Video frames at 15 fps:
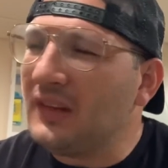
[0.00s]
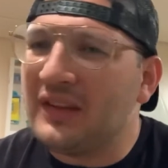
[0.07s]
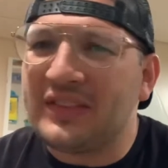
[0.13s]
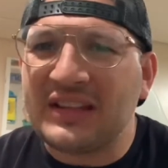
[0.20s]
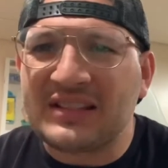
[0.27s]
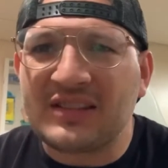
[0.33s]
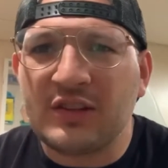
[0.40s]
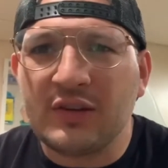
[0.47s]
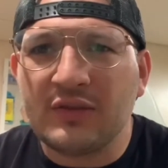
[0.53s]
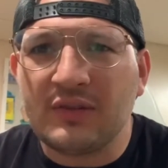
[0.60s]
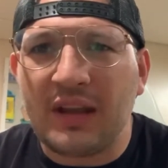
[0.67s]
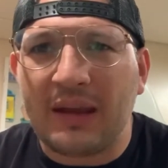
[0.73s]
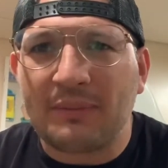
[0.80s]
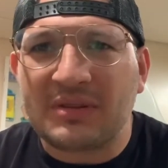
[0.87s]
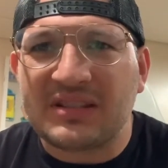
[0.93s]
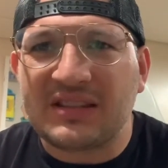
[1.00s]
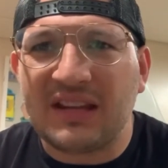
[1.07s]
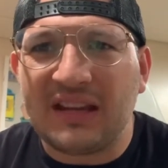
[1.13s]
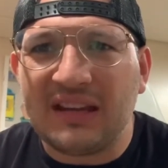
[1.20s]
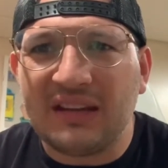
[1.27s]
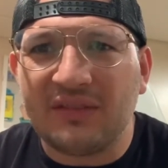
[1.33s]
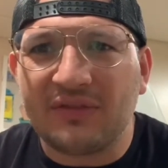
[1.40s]
this dude named
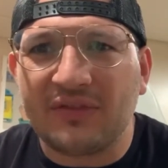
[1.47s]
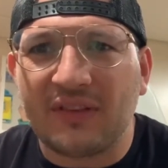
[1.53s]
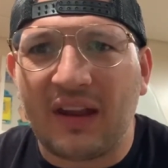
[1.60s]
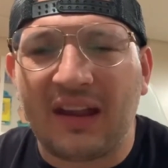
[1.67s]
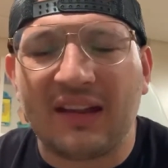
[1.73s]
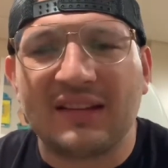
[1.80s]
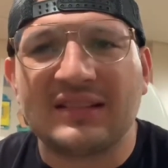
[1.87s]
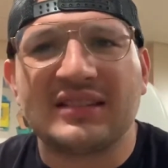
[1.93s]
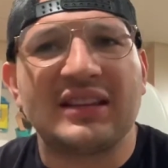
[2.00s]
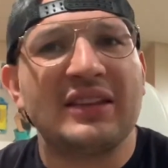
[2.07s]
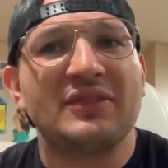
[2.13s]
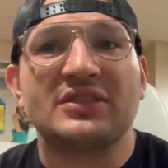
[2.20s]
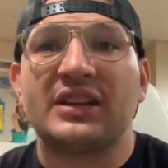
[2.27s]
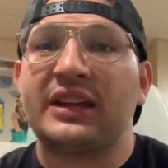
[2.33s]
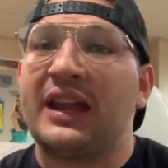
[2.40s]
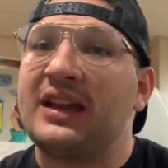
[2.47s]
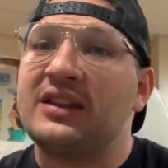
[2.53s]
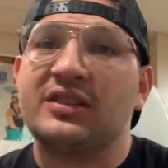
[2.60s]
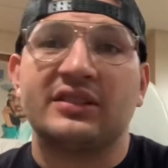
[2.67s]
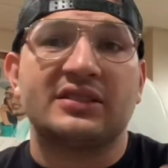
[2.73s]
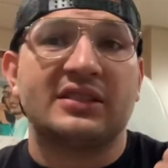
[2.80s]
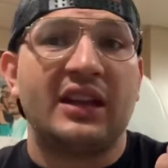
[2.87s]
Steve, and Steve was like, hey,
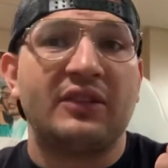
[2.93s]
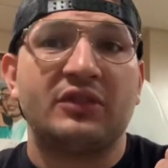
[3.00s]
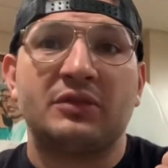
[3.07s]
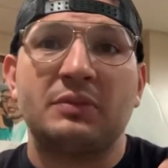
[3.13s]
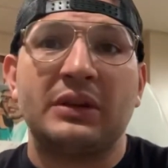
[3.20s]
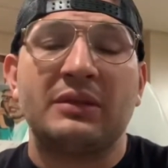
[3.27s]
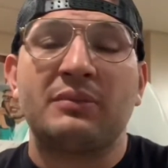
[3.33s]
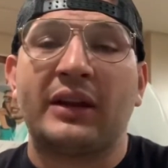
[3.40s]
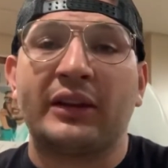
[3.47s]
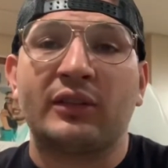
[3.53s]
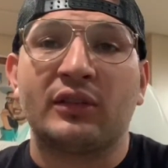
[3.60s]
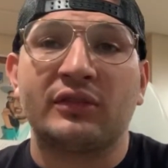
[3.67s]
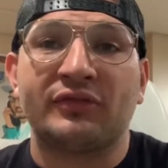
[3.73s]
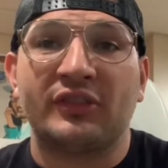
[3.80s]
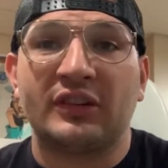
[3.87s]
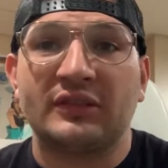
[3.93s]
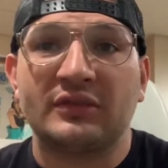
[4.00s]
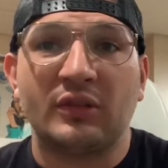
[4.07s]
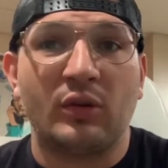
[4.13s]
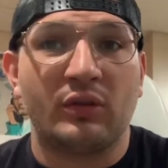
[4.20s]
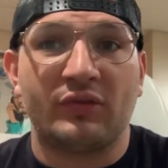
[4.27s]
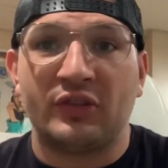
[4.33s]
you could stay with me and my girlfriend
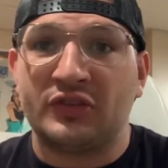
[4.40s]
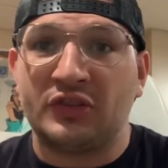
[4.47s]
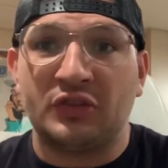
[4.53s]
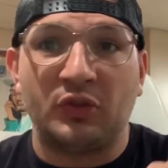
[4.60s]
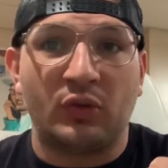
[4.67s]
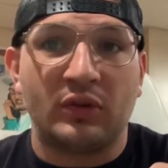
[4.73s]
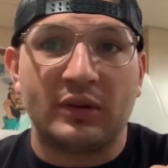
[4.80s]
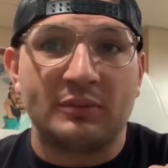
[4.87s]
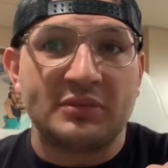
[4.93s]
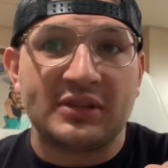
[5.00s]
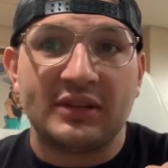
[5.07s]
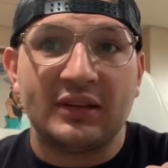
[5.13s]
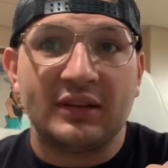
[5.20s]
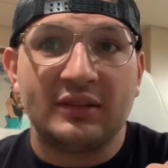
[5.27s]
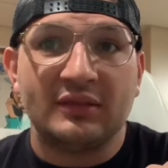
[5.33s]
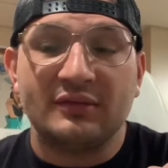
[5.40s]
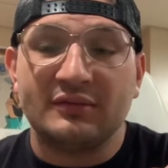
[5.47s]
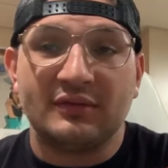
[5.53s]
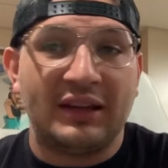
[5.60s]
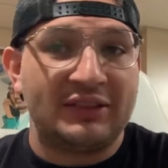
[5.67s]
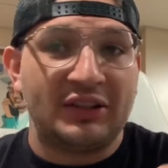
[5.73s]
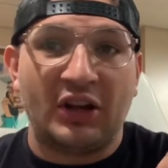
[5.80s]
over at the dorms
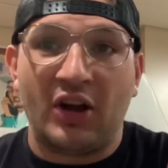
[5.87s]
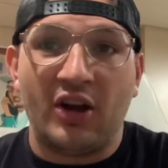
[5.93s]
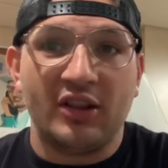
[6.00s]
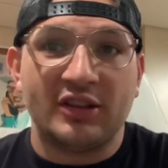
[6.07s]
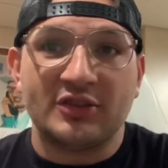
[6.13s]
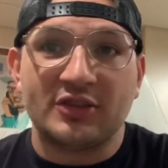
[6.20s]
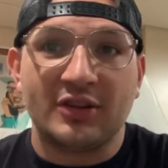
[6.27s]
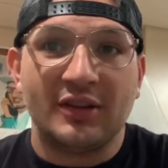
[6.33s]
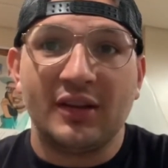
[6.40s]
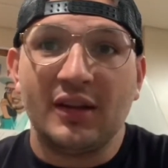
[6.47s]
at the college.